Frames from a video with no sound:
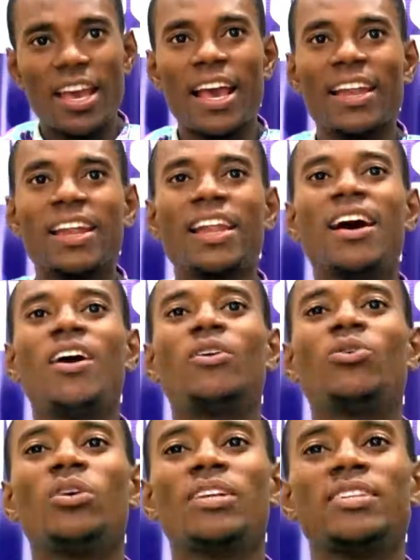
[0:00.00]
And then how
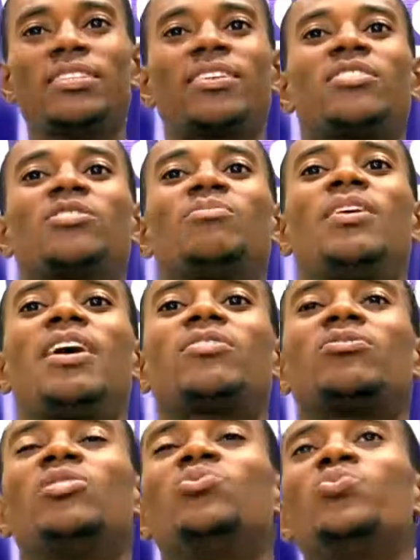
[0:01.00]
long does the customer
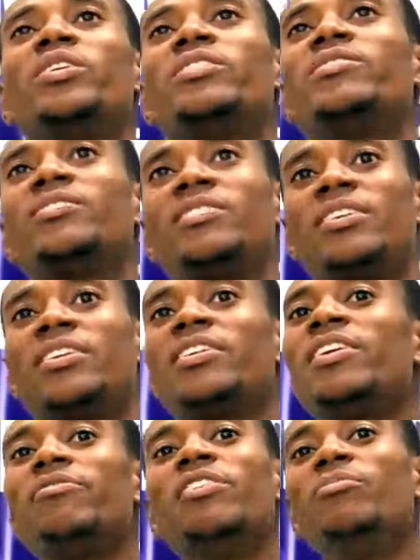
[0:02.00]
actually wait seated,
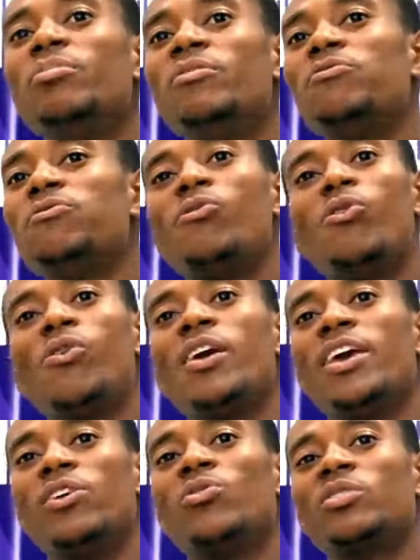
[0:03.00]
even before
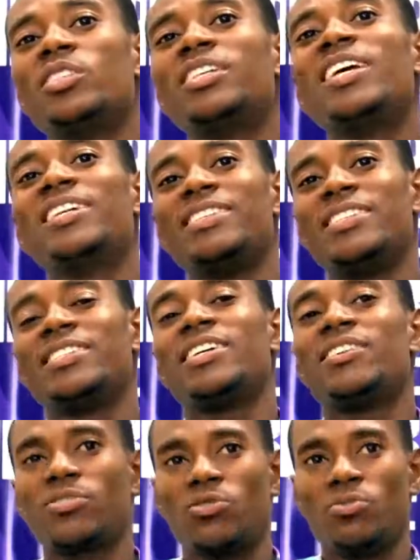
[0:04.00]
he or she gets the
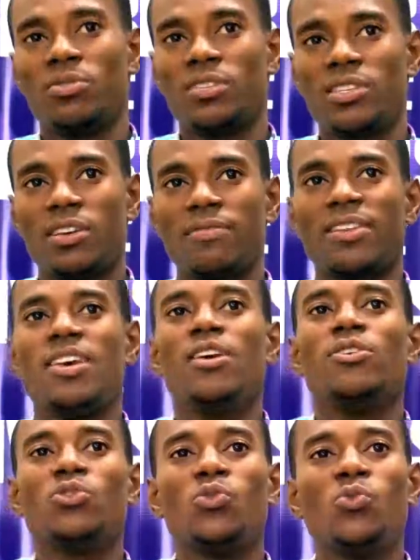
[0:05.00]
chance to be served?
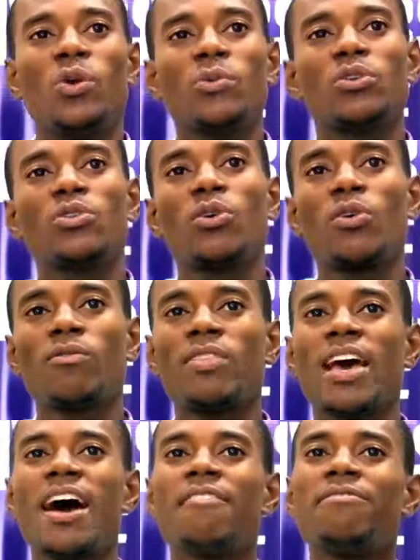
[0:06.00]
So when we talk of
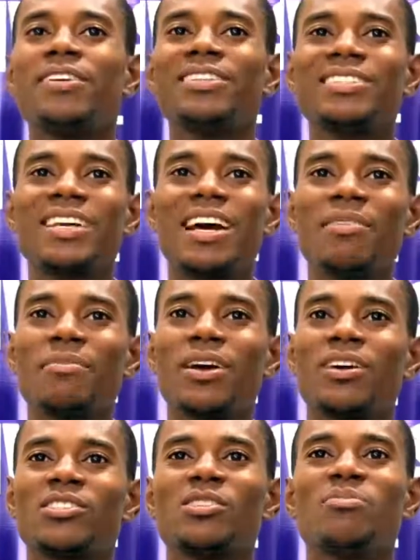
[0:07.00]
the average time a
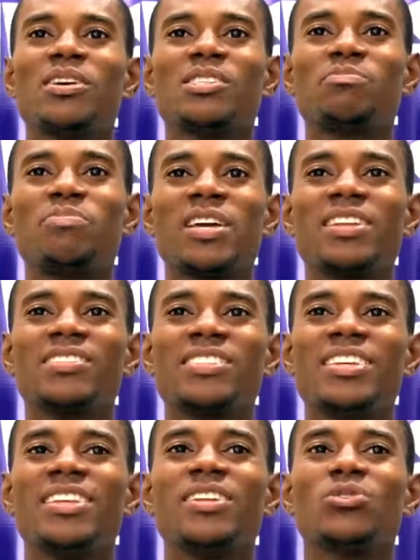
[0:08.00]
customer spends
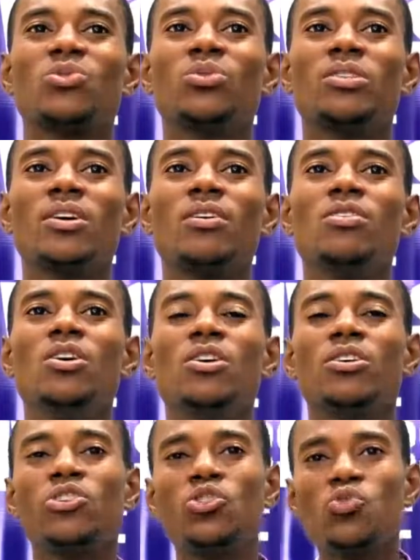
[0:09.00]
in the total
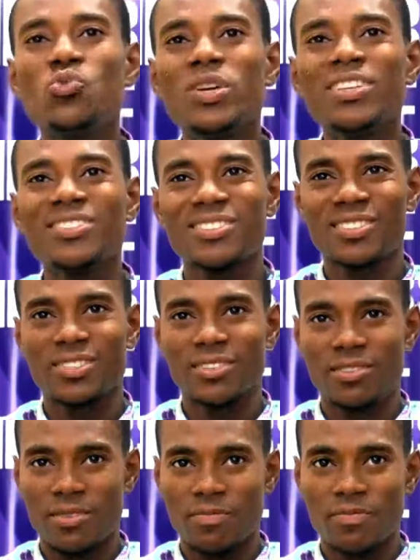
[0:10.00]
queuing
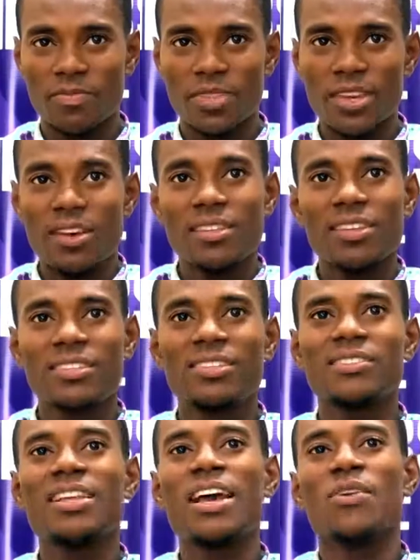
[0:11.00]
system, this
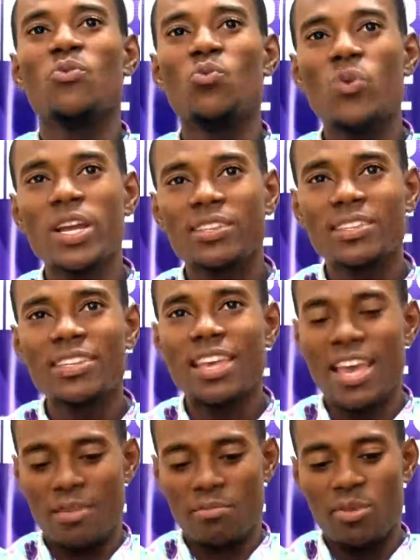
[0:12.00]
is like waiting
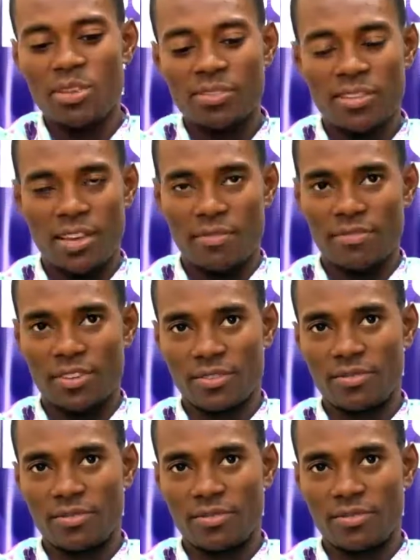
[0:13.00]
and being served.